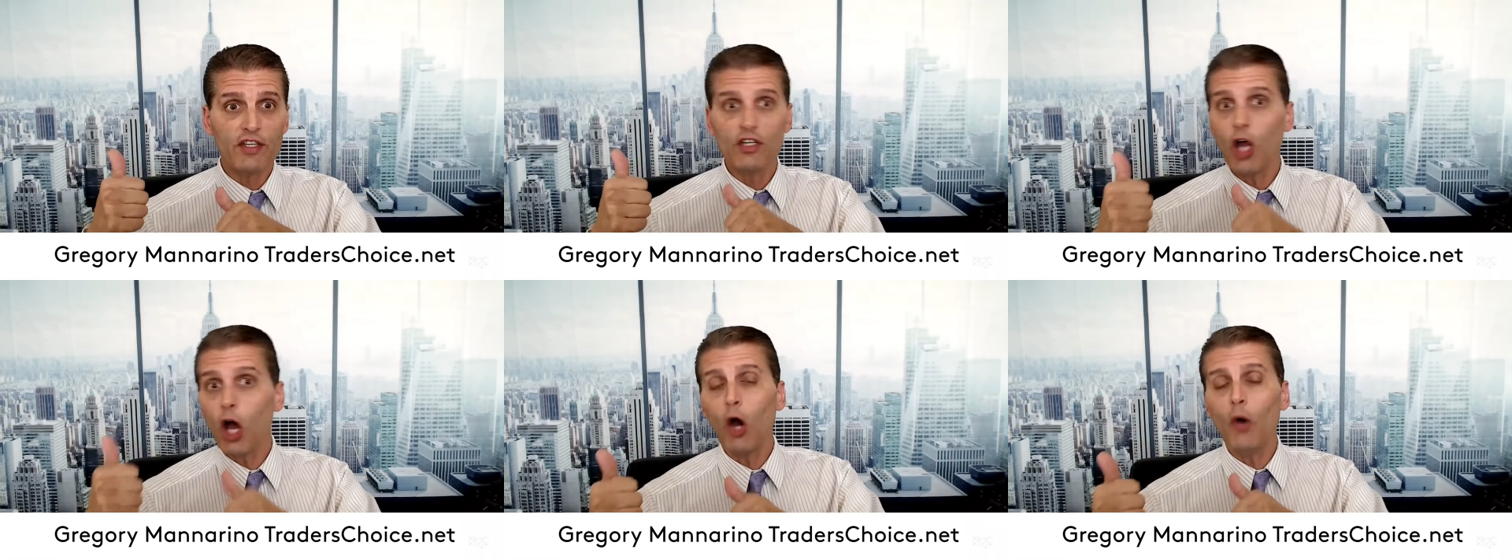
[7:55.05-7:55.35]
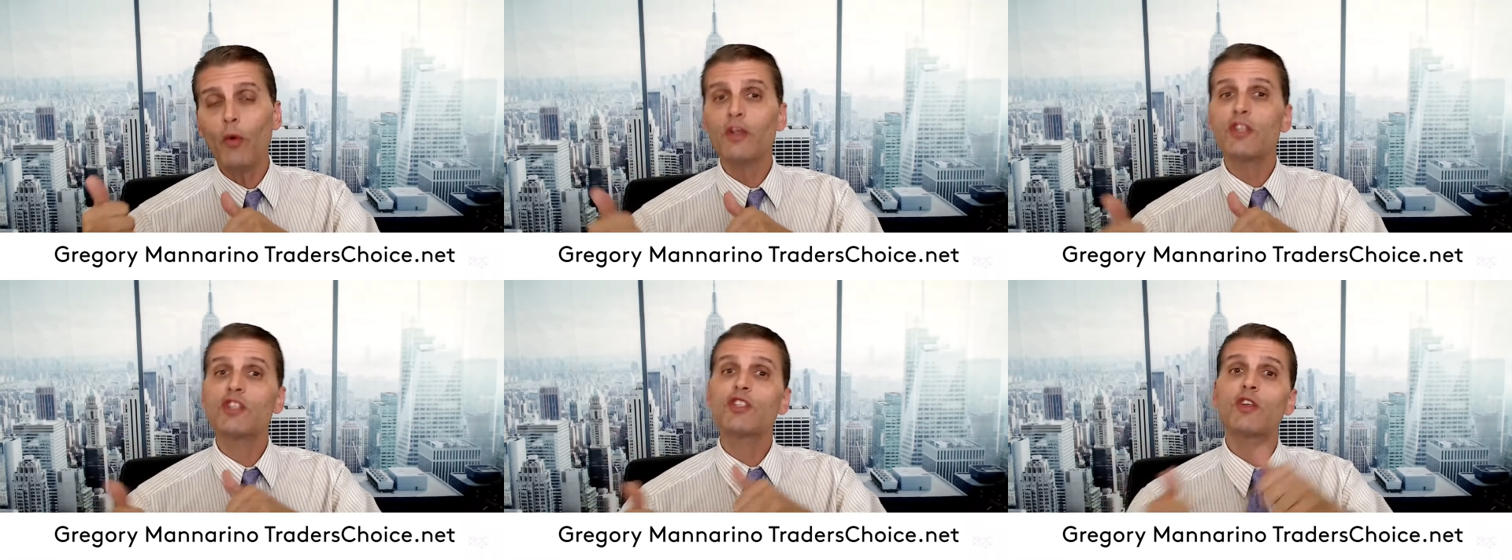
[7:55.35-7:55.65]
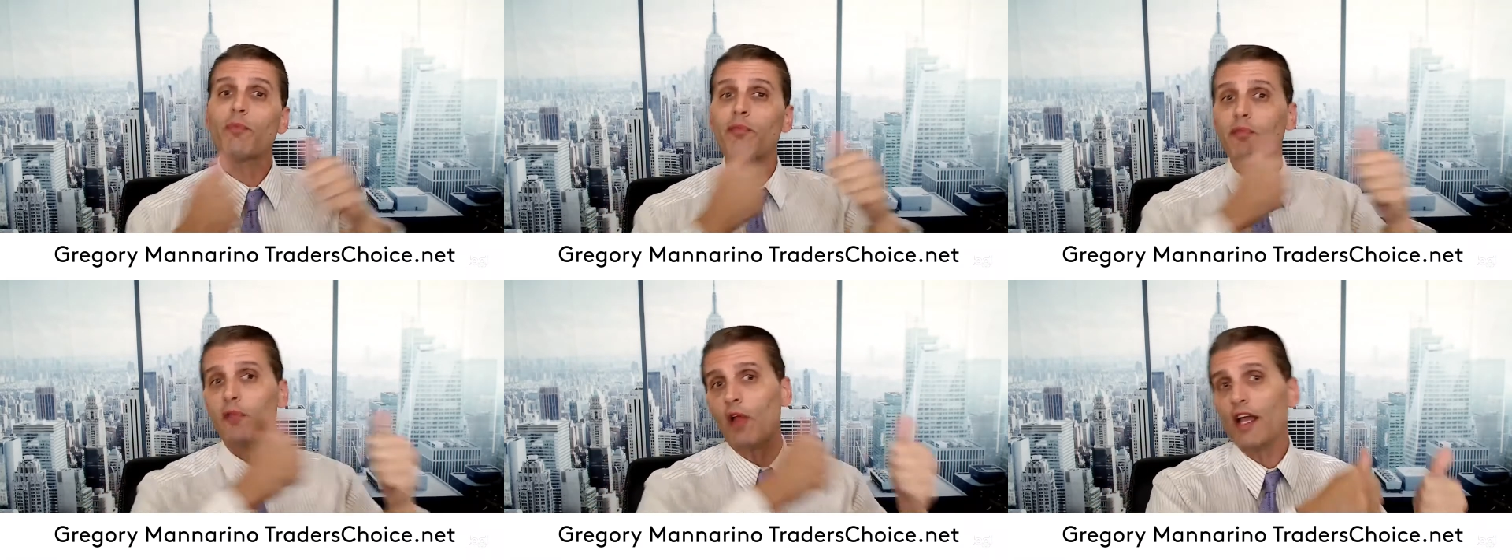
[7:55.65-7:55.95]
Oh, it's
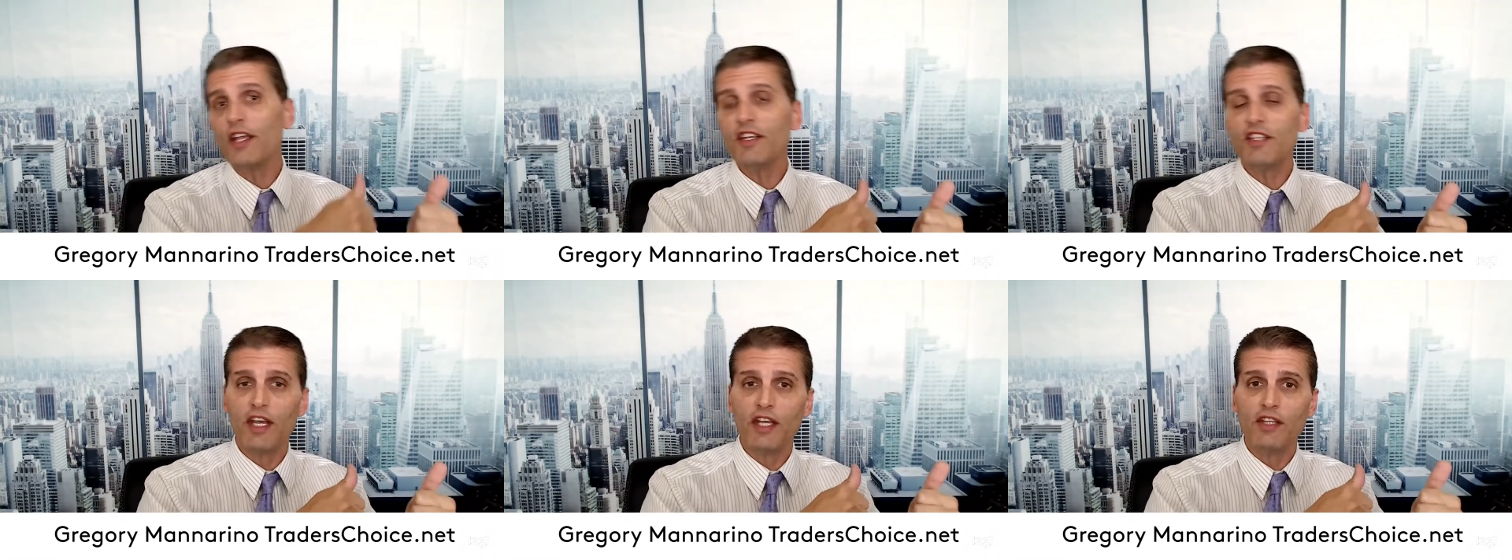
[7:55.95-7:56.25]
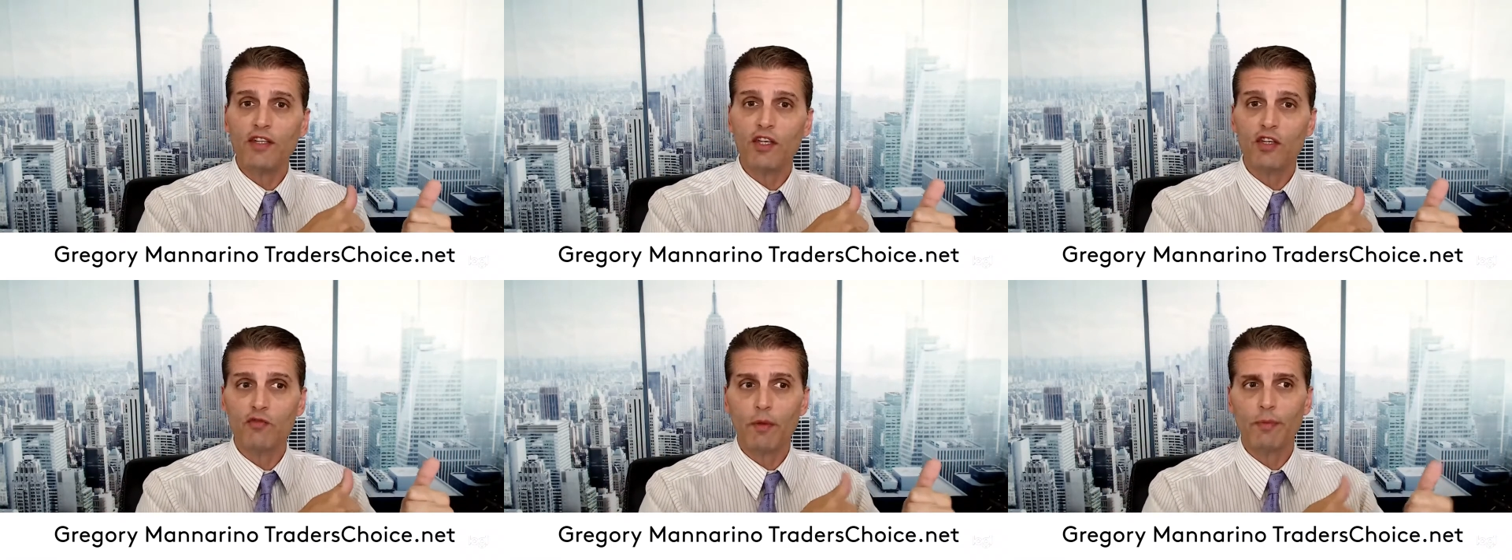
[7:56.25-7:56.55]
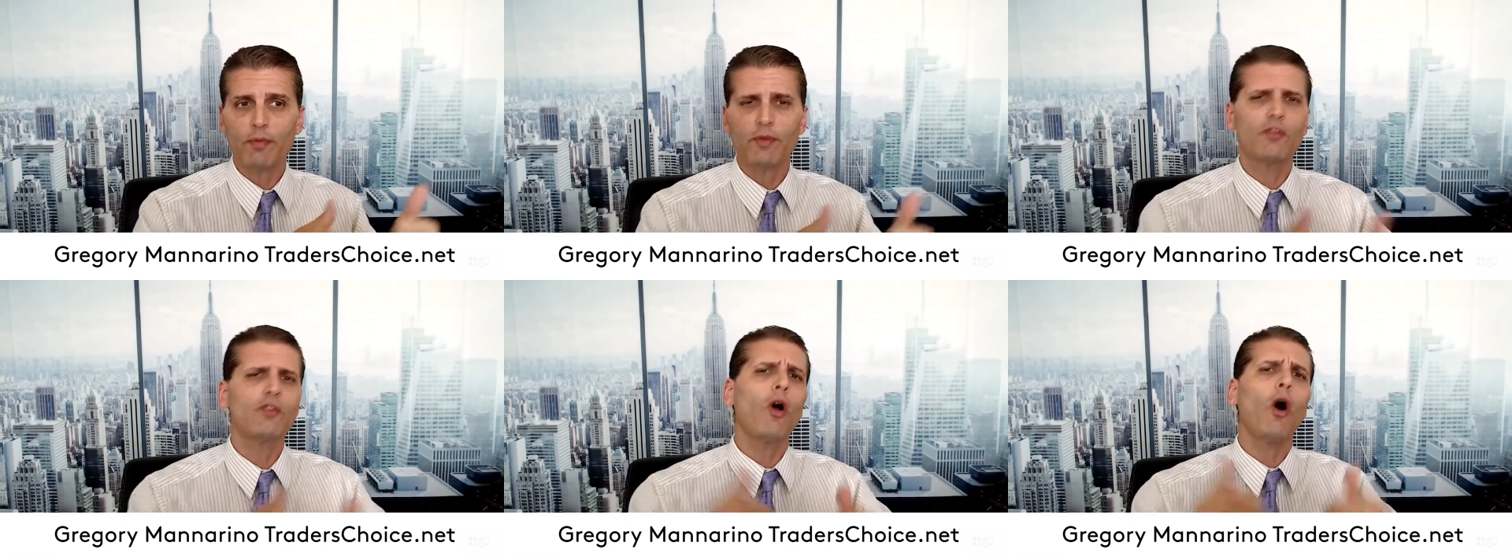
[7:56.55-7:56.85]
supply chain
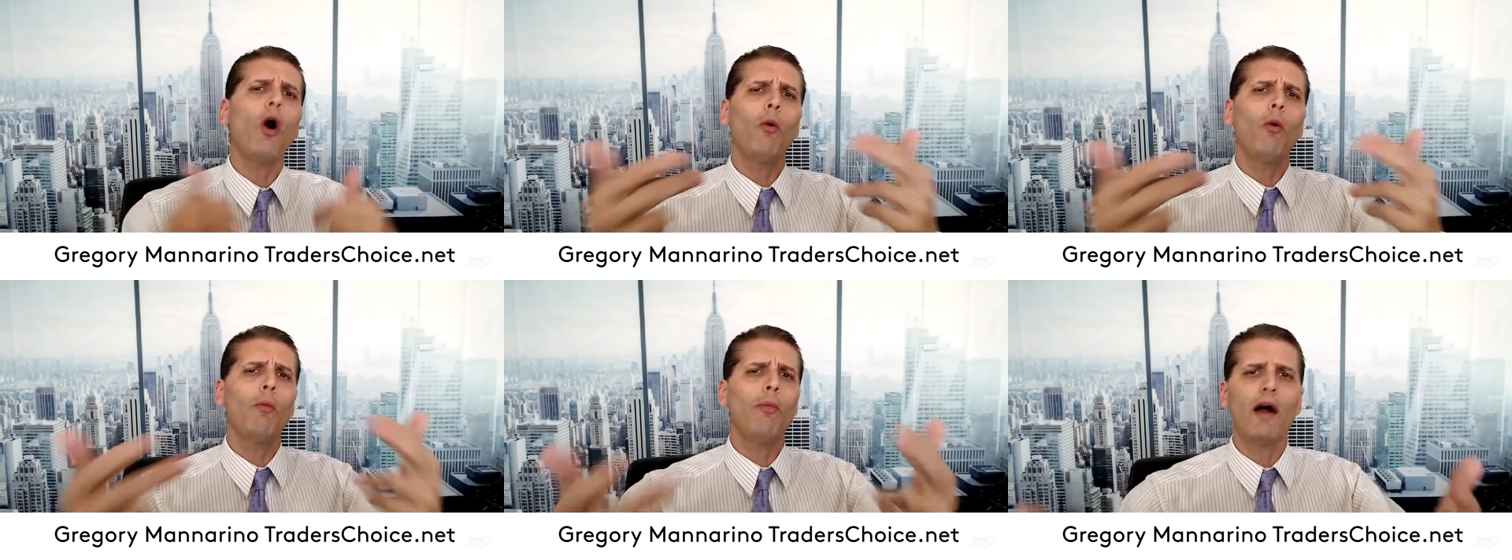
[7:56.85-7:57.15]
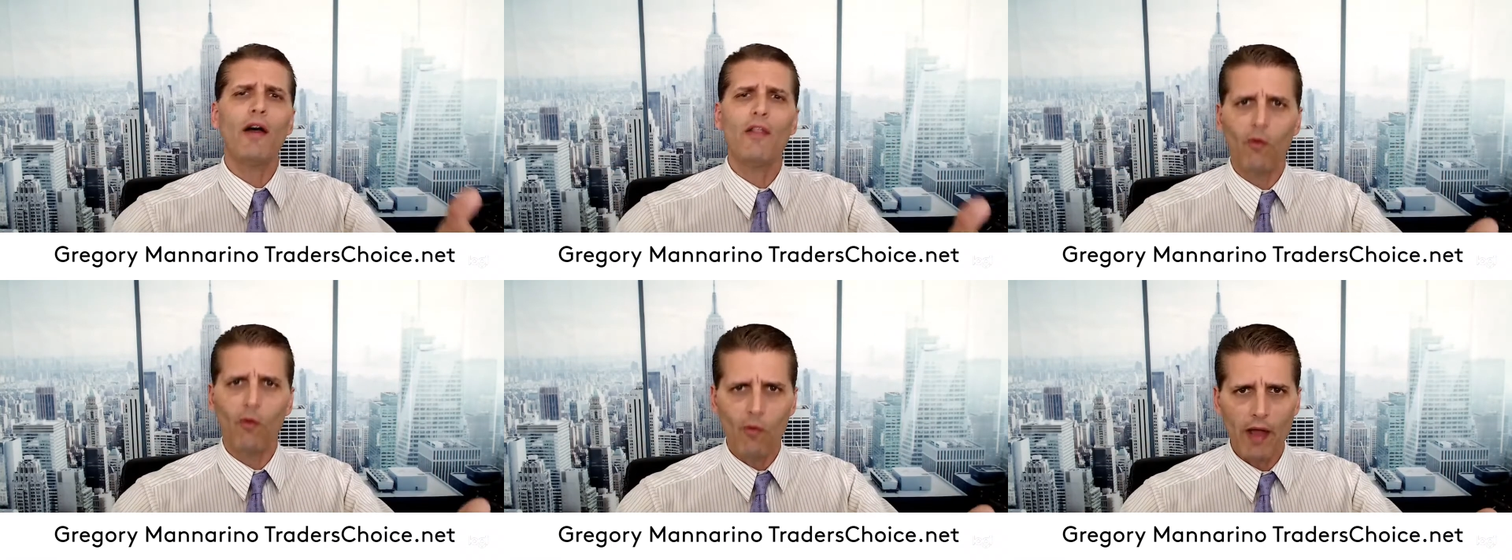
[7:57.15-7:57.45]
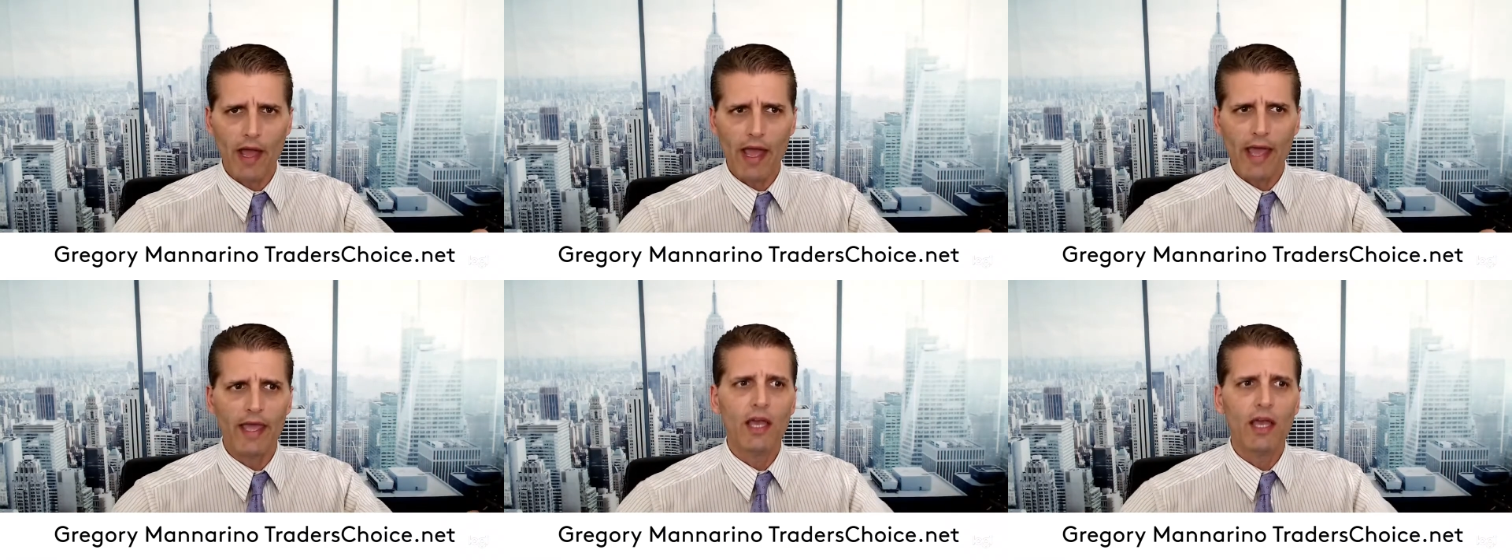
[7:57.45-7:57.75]
disruptions. Oh, by the way,